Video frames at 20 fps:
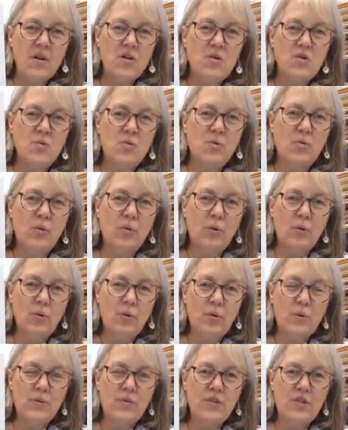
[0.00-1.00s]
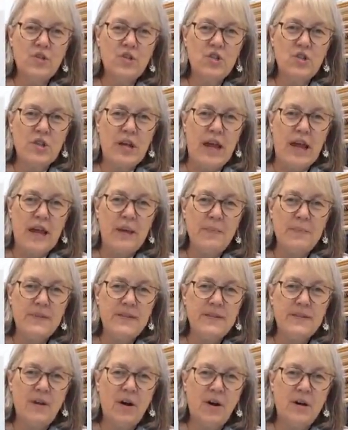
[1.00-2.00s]
You glued the
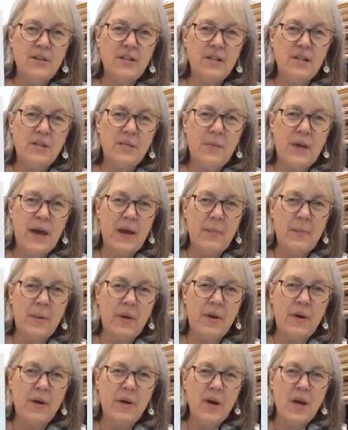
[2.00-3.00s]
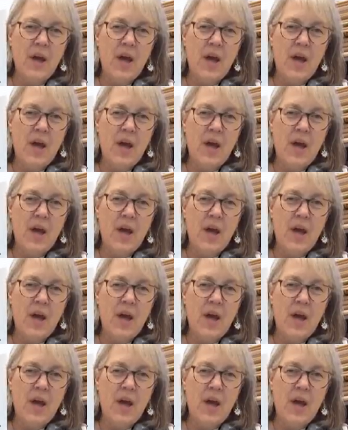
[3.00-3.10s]
shapes onto the paper,